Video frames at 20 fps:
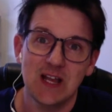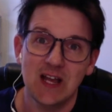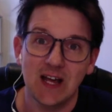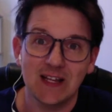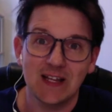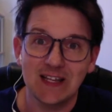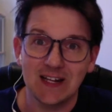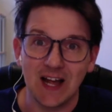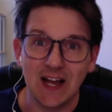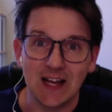
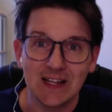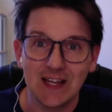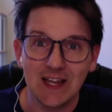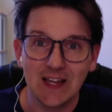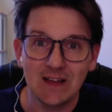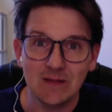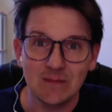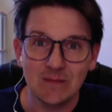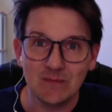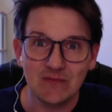Again, I
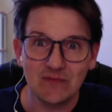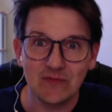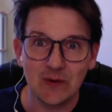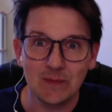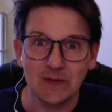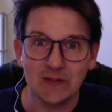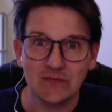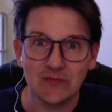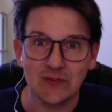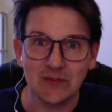came from
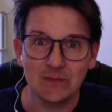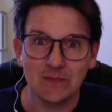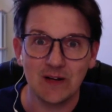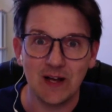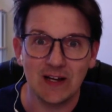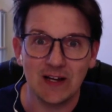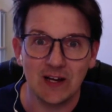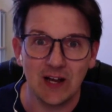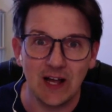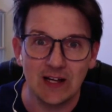it
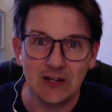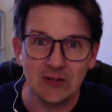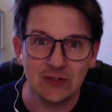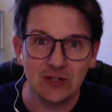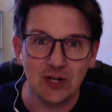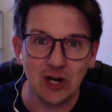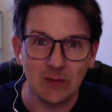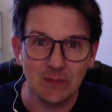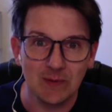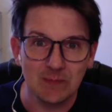I heard
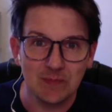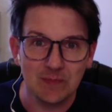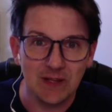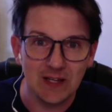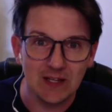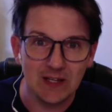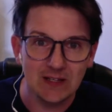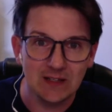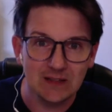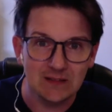Kermit
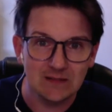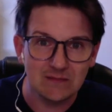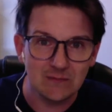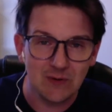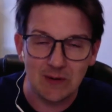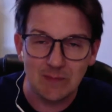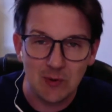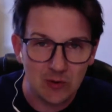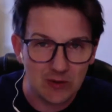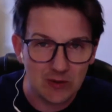play
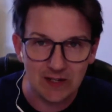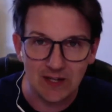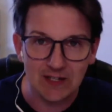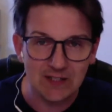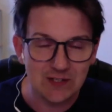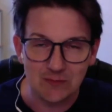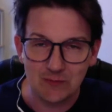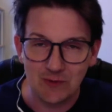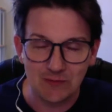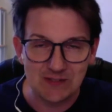Rainbow
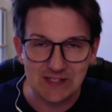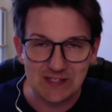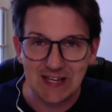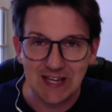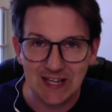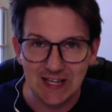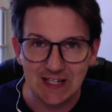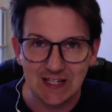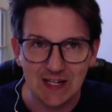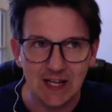Connection when I was a kid,